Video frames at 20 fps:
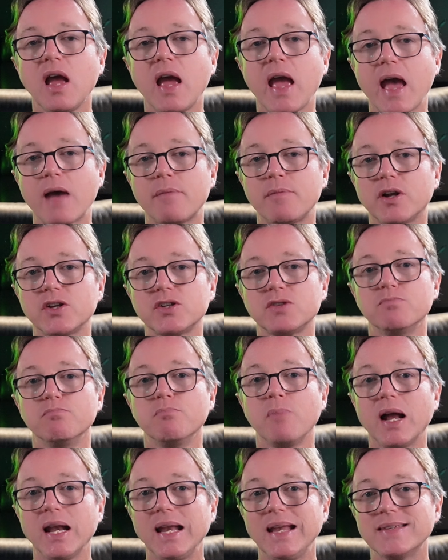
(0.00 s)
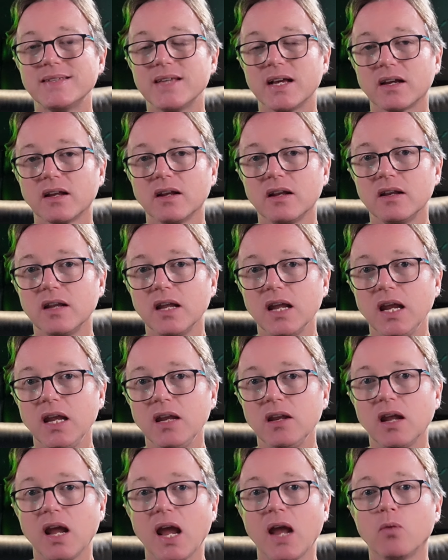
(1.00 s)
how much money is that going to
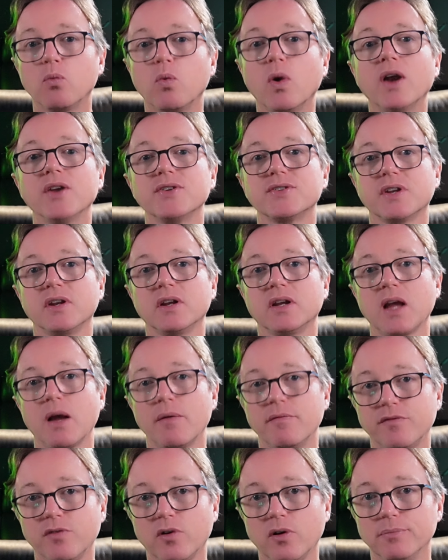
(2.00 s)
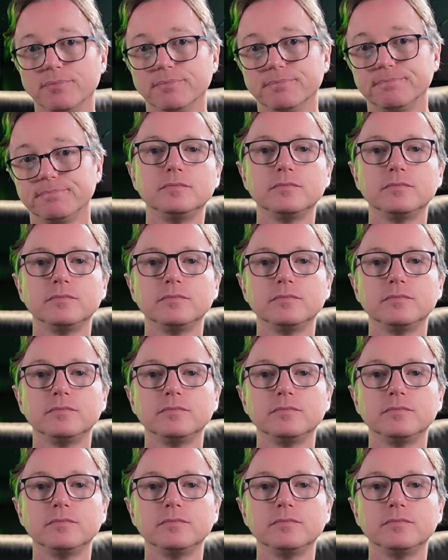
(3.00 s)
need and where it's going to come from.